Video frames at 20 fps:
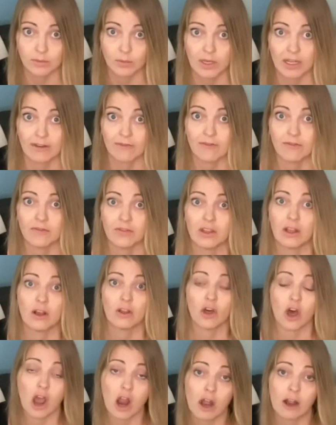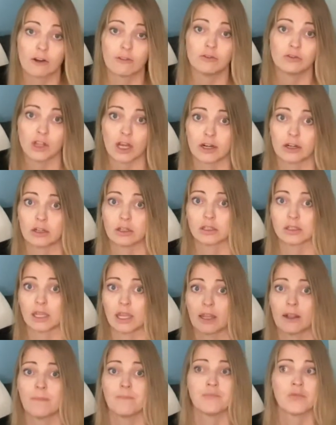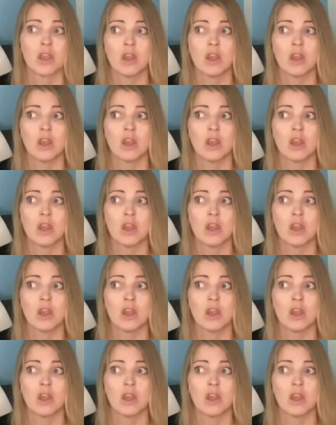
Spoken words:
We can feel the heart flutters, like,